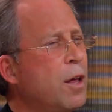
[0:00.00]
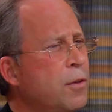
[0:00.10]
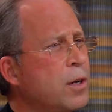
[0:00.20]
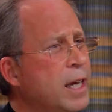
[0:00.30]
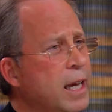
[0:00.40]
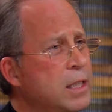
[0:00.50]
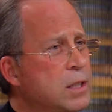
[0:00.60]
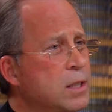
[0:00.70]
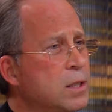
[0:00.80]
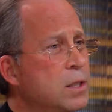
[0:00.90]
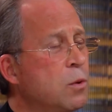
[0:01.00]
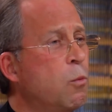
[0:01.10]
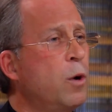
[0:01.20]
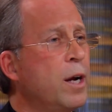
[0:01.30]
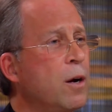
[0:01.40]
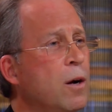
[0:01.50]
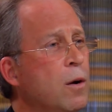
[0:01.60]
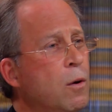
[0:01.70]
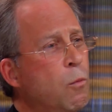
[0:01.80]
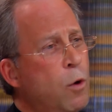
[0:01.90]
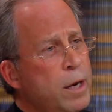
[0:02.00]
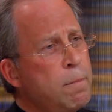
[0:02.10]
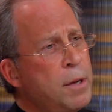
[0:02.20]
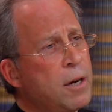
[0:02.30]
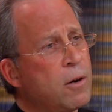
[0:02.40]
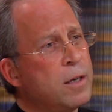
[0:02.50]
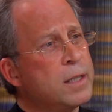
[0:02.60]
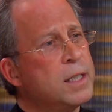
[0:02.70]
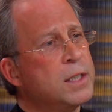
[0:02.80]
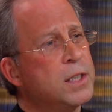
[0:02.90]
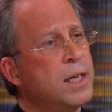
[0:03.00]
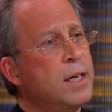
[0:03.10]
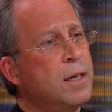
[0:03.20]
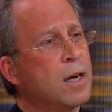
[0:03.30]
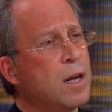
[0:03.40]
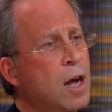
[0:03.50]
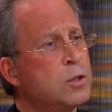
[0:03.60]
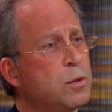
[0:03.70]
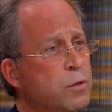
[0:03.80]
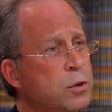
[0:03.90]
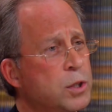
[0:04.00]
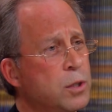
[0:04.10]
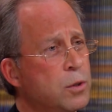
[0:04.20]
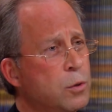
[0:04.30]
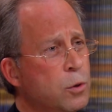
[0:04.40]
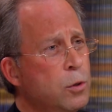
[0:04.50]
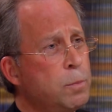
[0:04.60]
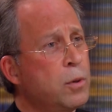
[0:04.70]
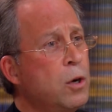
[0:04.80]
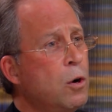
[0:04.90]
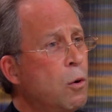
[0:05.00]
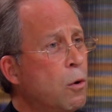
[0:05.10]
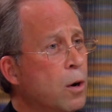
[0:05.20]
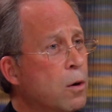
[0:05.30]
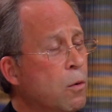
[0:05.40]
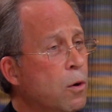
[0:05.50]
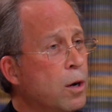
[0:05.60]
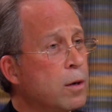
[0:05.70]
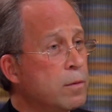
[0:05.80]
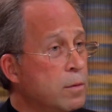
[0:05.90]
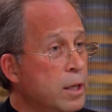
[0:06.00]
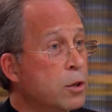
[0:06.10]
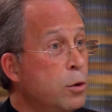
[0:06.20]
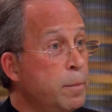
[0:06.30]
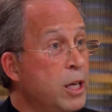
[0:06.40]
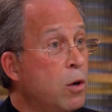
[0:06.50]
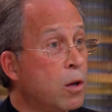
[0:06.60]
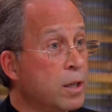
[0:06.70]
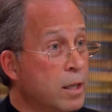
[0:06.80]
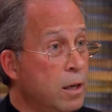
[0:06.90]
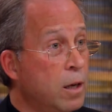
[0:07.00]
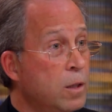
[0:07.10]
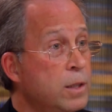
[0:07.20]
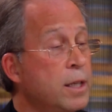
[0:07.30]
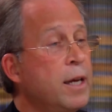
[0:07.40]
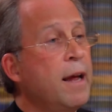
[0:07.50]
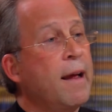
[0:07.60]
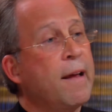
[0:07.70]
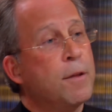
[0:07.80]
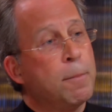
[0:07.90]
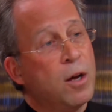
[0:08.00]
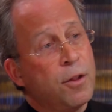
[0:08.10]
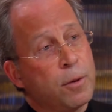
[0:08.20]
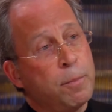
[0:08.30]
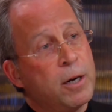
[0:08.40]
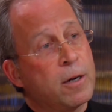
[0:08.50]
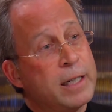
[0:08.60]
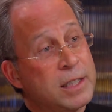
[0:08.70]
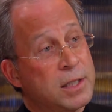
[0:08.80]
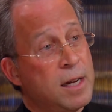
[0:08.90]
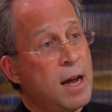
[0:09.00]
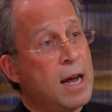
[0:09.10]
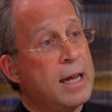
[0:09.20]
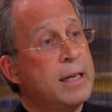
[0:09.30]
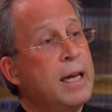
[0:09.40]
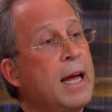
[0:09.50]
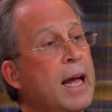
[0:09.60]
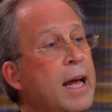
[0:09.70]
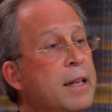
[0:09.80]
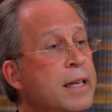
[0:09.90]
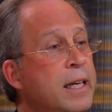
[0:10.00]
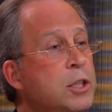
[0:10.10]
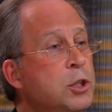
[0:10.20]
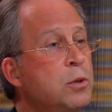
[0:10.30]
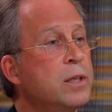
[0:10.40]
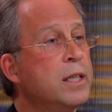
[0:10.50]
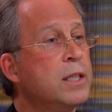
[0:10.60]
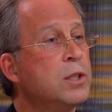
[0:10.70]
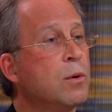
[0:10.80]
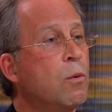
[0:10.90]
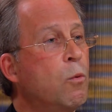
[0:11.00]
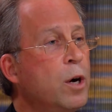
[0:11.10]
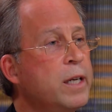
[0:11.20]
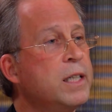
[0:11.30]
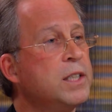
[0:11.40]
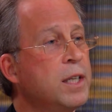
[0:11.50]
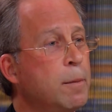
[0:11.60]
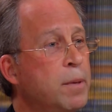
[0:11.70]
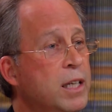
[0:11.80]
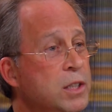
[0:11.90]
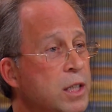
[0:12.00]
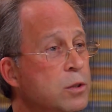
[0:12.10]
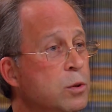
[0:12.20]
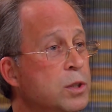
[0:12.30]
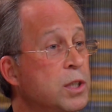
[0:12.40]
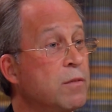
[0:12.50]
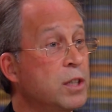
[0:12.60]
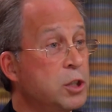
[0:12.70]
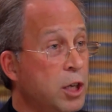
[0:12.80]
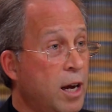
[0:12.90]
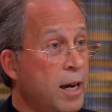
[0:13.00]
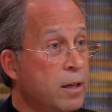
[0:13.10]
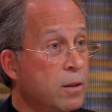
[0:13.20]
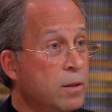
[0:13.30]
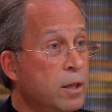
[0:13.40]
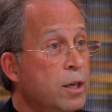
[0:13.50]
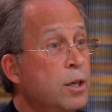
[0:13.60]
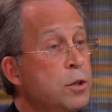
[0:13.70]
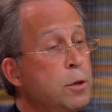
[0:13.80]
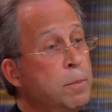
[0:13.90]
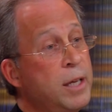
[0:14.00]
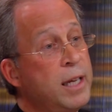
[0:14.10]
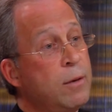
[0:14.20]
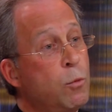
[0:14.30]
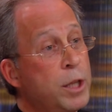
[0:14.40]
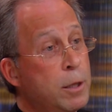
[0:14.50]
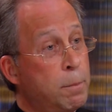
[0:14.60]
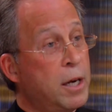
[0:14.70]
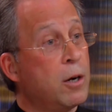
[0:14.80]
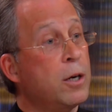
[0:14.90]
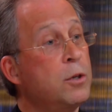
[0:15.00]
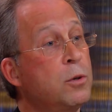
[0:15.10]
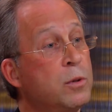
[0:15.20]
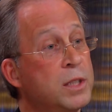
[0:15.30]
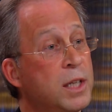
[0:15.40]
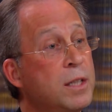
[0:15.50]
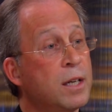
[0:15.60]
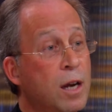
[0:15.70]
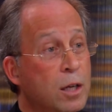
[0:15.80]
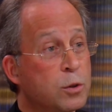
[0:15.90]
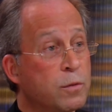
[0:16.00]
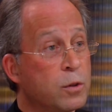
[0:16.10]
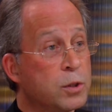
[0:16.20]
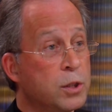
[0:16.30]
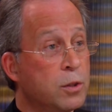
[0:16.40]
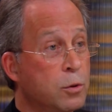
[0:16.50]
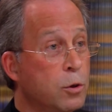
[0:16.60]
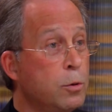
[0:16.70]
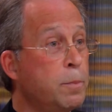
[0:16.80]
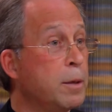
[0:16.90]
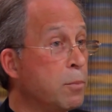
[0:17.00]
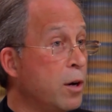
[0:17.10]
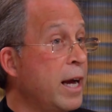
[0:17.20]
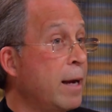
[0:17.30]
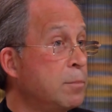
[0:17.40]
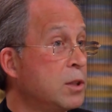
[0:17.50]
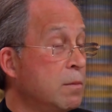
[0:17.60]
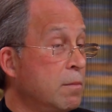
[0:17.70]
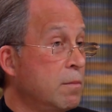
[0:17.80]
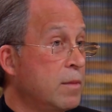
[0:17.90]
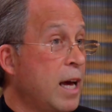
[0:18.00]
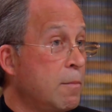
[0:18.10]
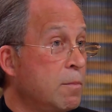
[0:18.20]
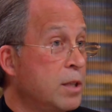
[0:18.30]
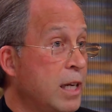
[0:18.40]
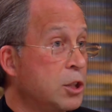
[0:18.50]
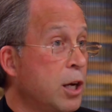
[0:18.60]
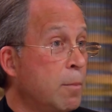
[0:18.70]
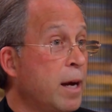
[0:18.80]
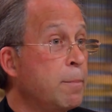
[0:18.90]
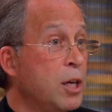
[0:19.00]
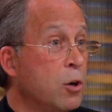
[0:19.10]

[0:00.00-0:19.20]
other cases where one parent is in a controversial group, or it could be called a cult, and the other parent is not. And the issue is, what is in the best interest of the child? To be with the parent who is controversial group, and perhaps that child might be